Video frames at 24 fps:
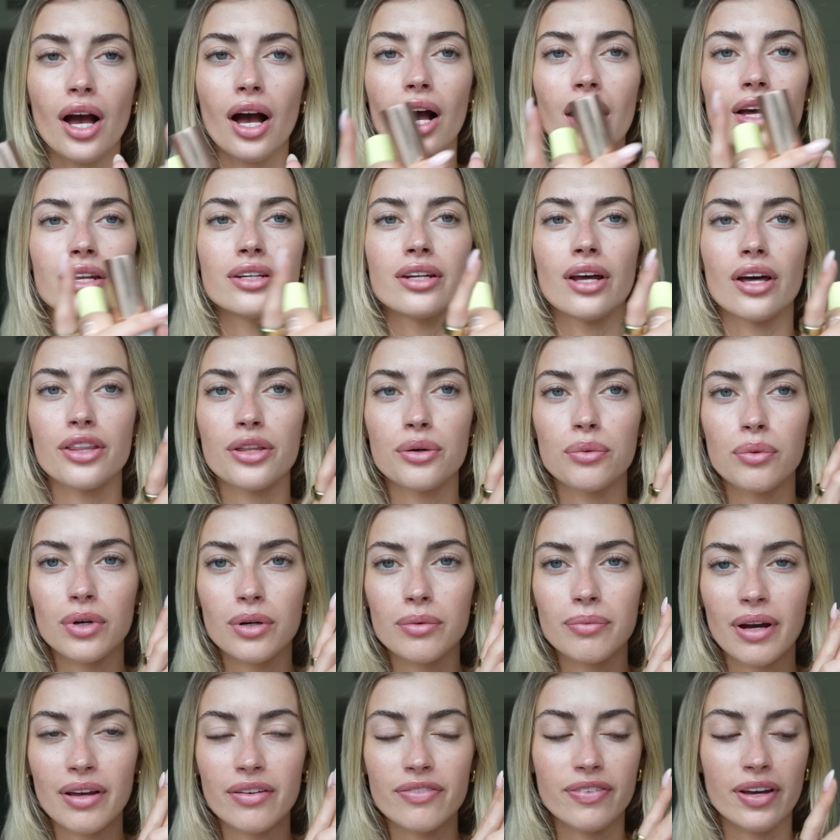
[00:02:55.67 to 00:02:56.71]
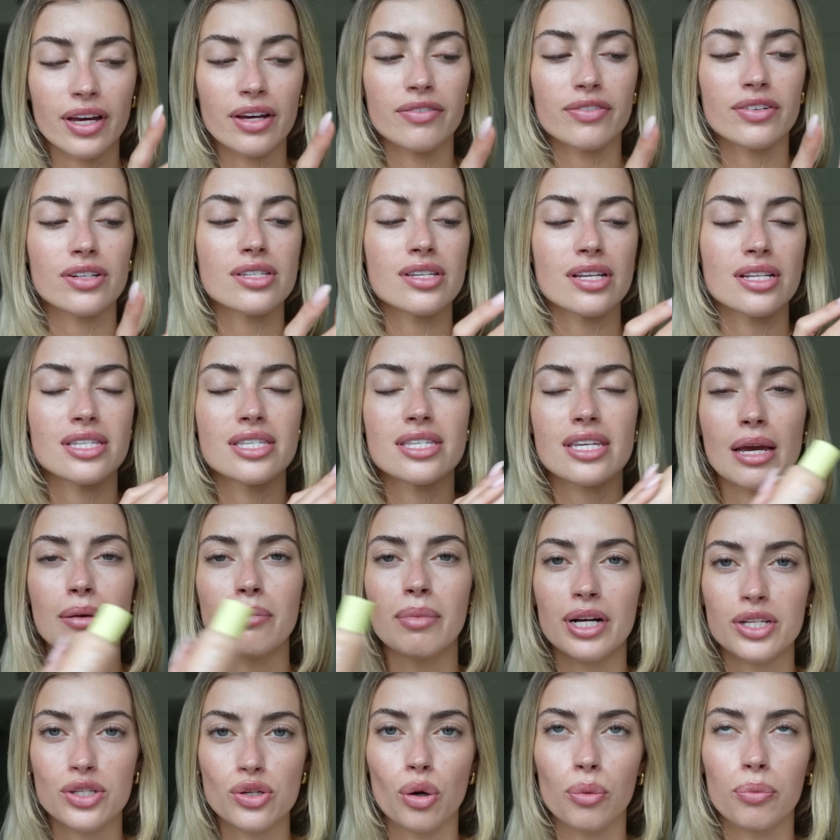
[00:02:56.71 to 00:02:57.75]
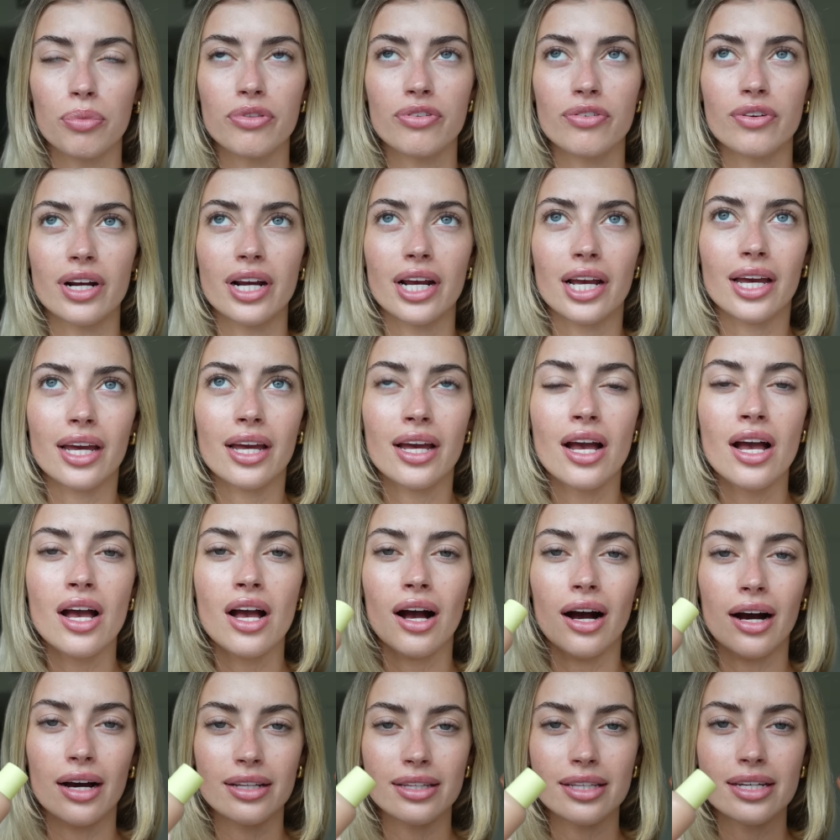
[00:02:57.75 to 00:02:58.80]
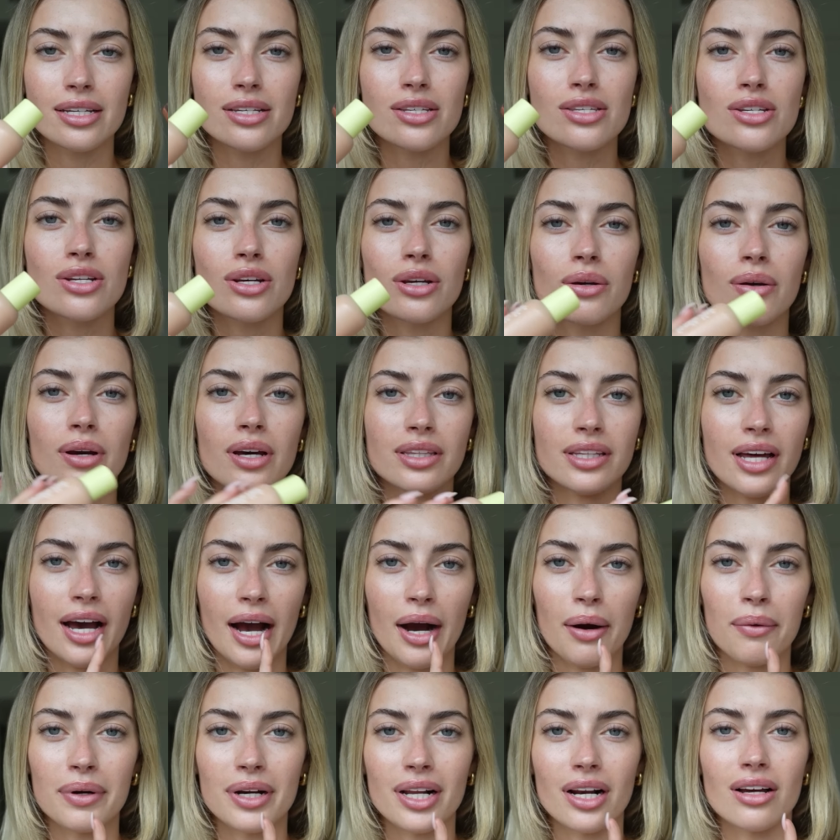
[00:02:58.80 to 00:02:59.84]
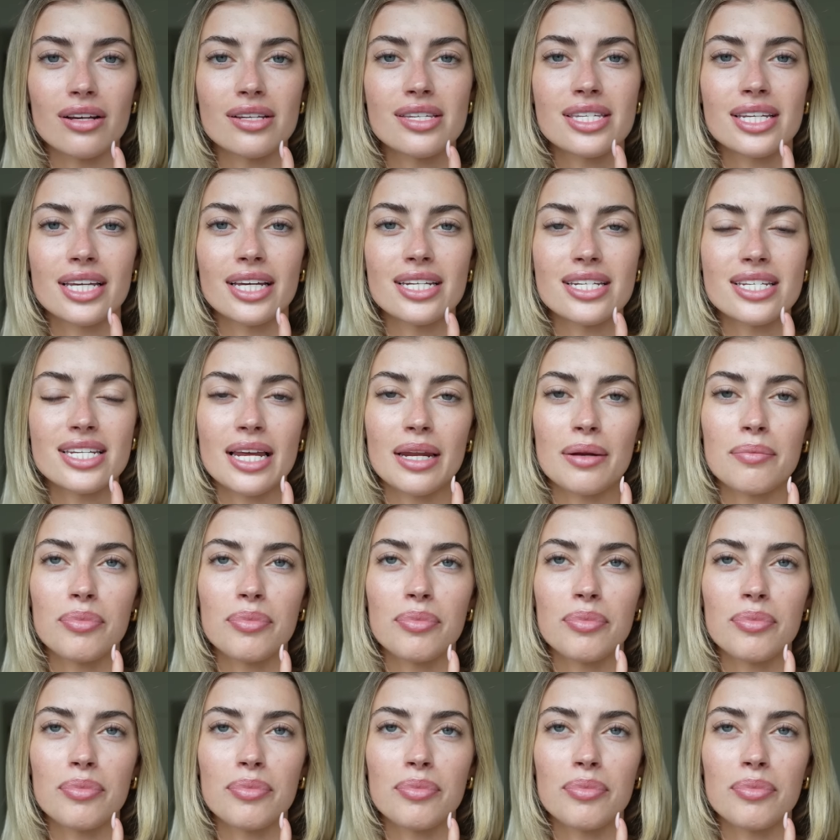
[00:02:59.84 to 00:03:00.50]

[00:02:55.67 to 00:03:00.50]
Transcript: Another one of my favorites, I'd say my top 3, are these two and the Hourglass Skin Tint,